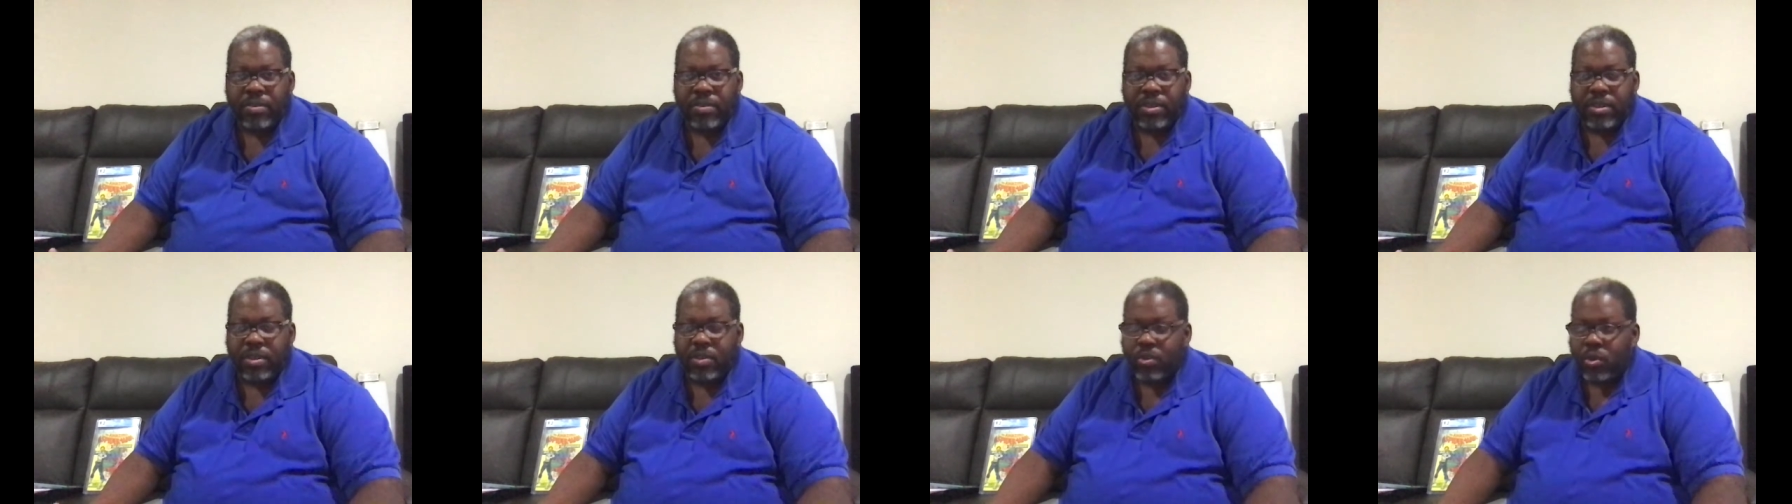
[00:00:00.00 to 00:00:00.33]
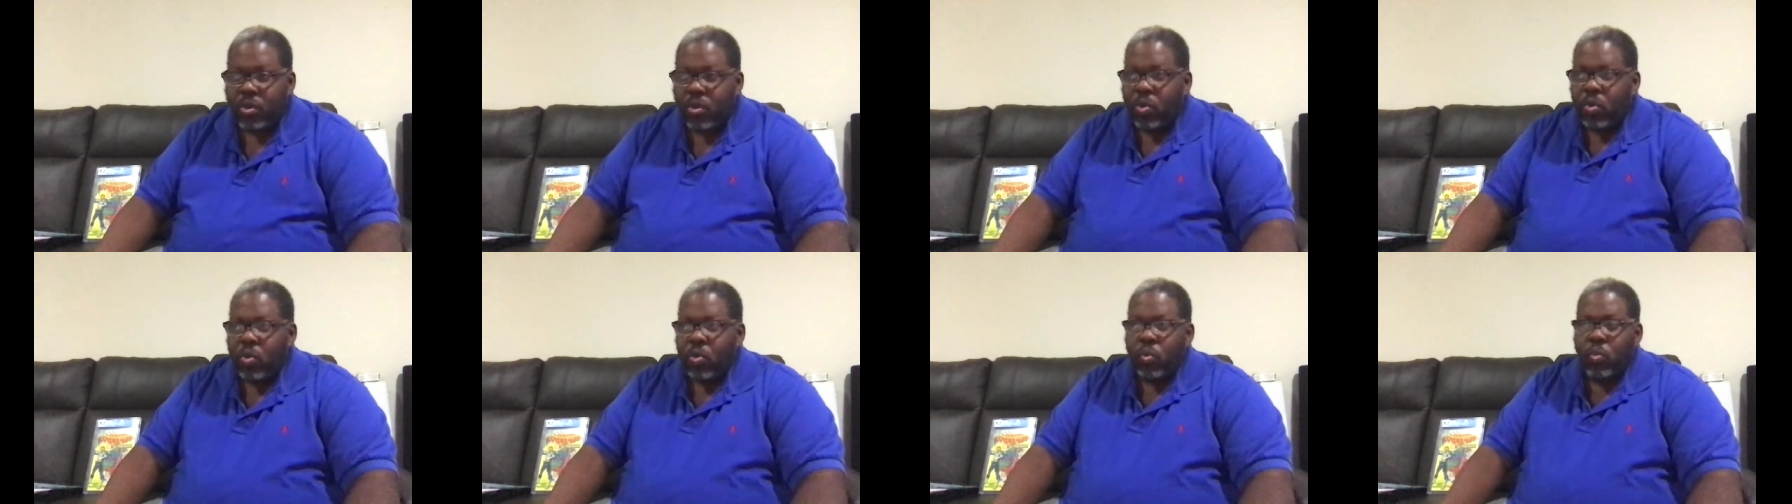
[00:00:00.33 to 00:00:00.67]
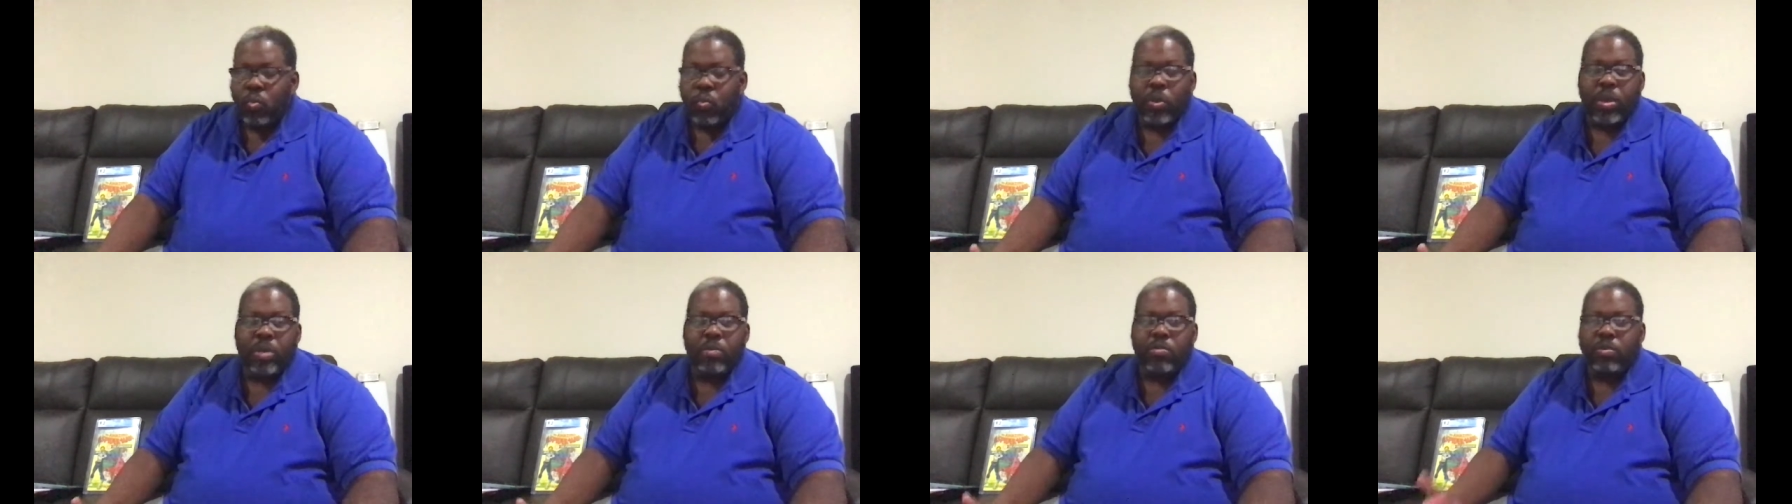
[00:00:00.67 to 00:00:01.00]
in,
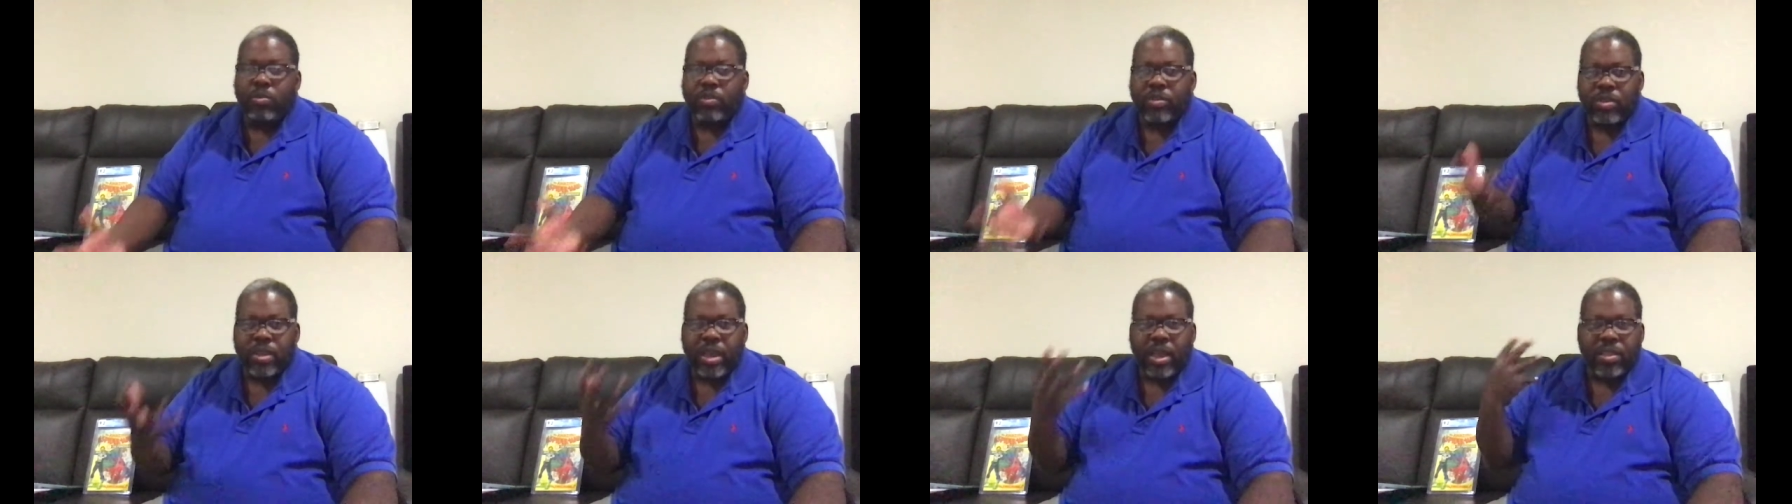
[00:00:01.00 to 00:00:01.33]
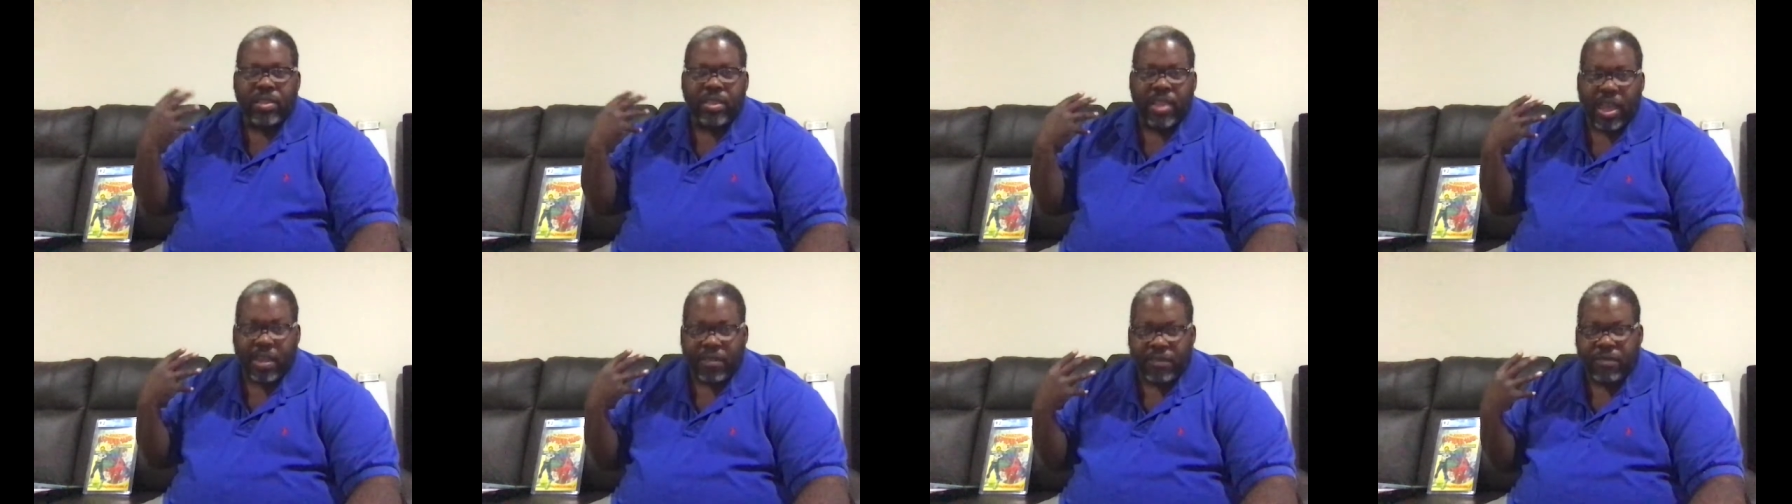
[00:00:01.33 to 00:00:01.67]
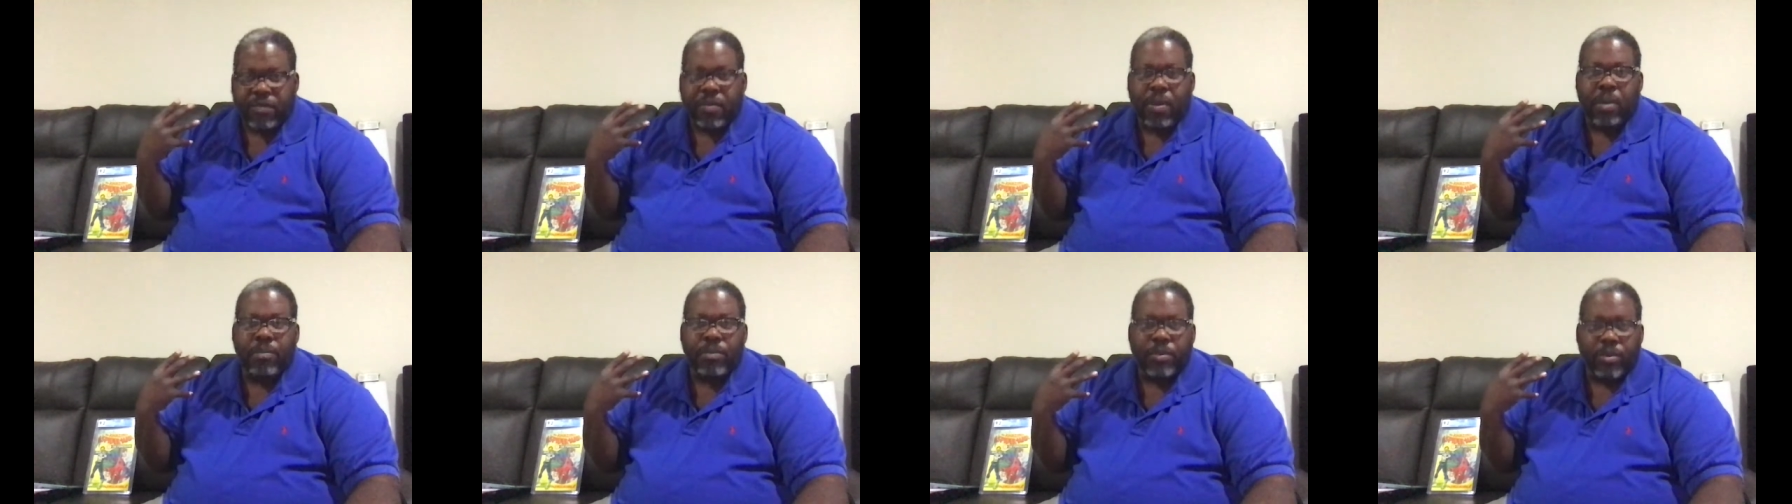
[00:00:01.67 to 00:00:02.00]
we will take that
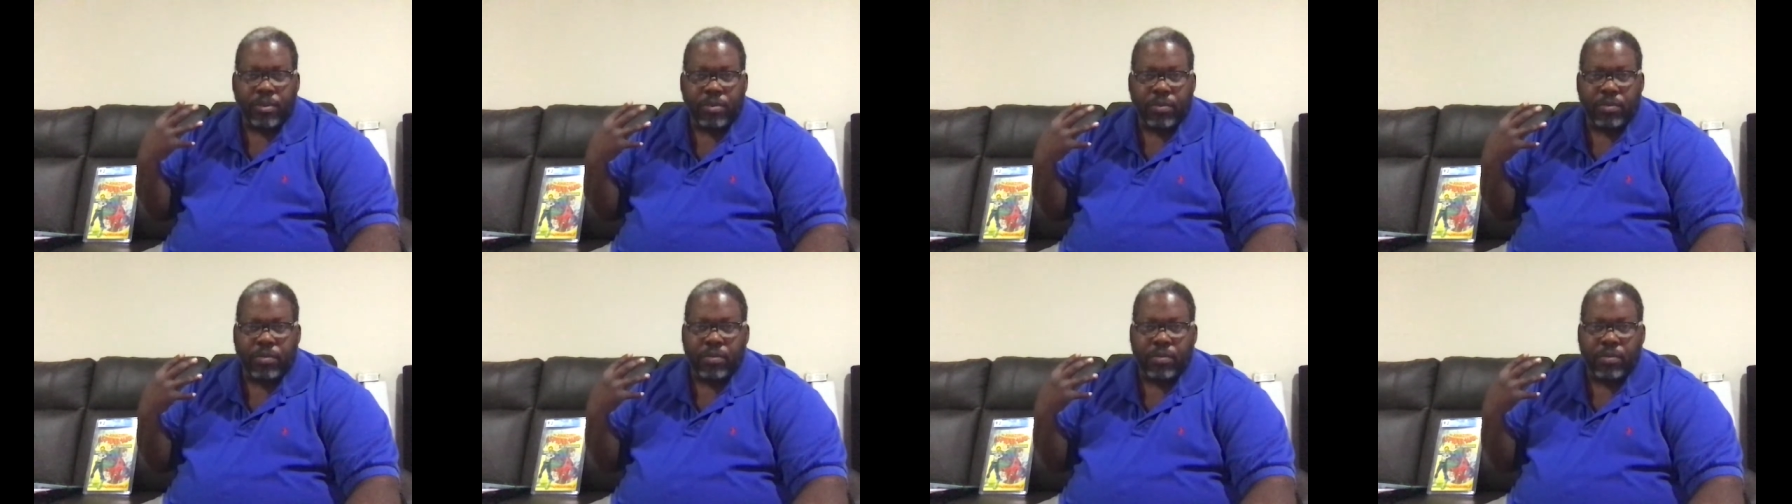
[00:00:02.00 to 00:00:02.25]
from you,